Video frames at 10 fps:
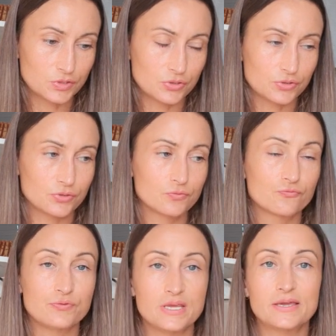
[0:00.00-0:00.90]
to
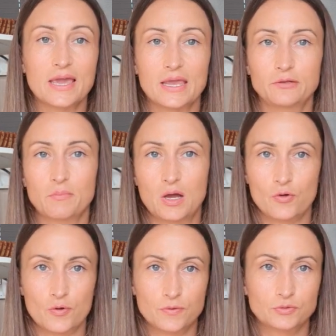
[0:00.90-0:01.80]
regain my
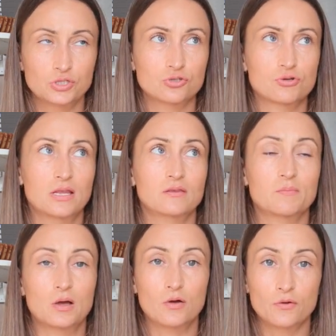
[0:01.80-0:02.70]
own strength,
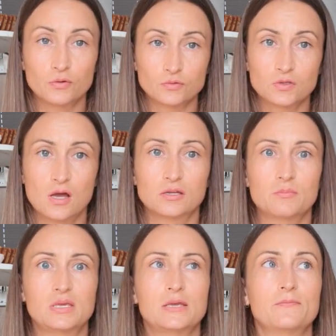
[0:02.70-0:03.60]
my own
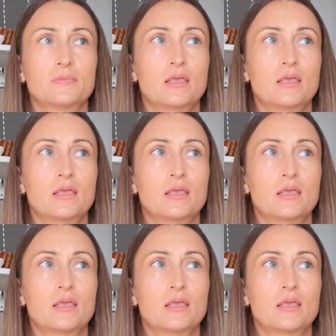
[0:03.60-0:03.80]
autonomy.